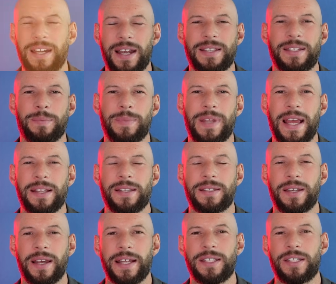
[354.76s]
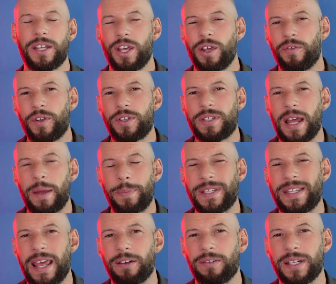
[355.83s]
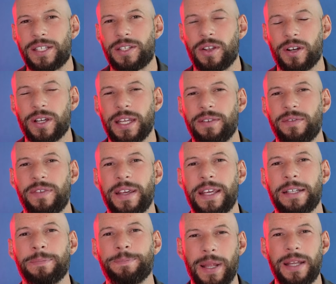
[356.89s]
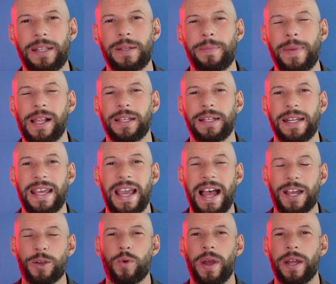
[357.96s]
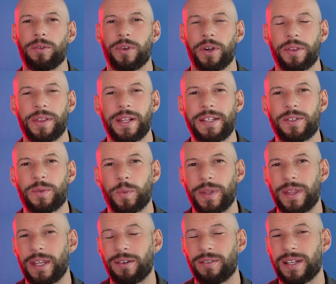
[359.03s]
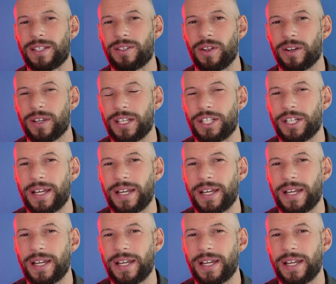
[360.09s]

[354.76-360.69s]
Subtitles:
there are some downsides. First up is that restocking fee. PlatinumLED are quite ruthless with their restocking